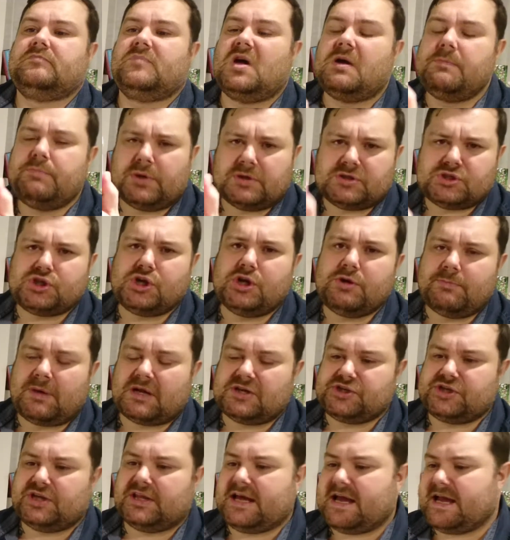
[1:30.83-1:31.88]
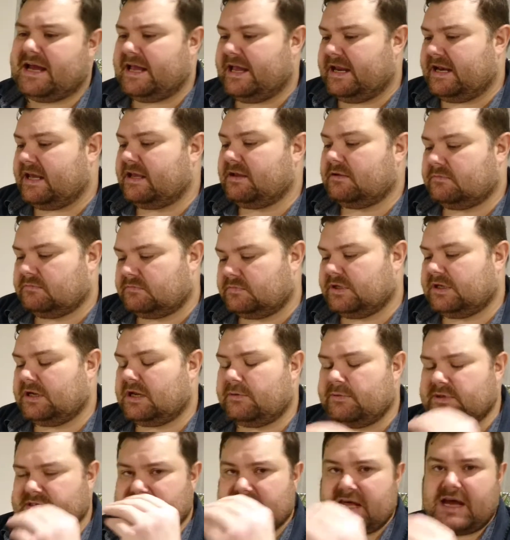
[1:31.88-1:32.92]
put too much of that in it. You
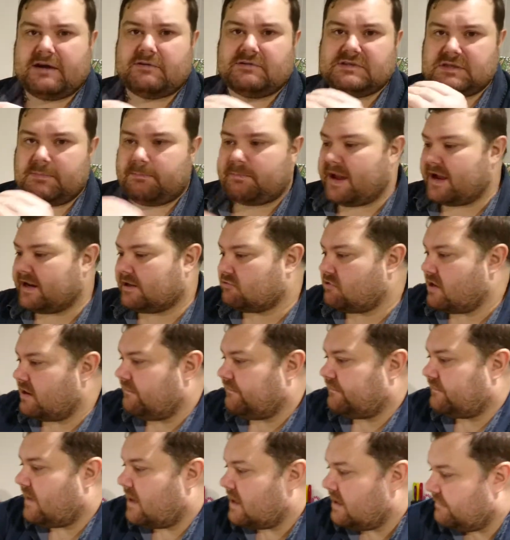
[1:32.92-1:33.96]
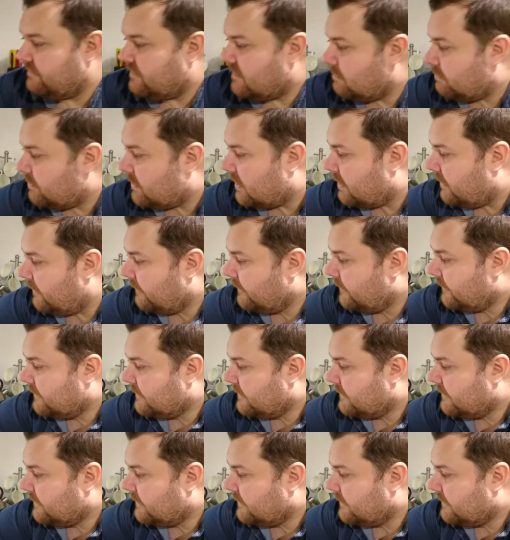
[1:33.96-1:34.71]
know, it's there as a background flavour, but